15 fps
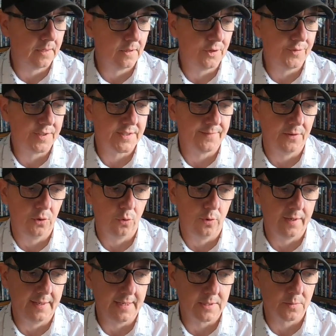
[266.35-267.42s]
Christopher
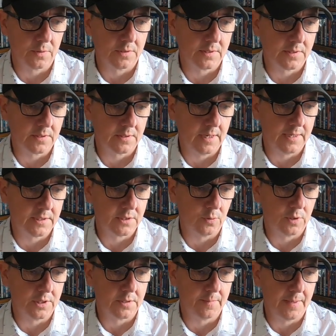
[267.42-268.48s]
Lloyd, that's what's
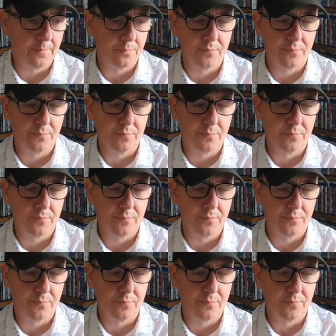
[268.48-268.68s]
sold it to me.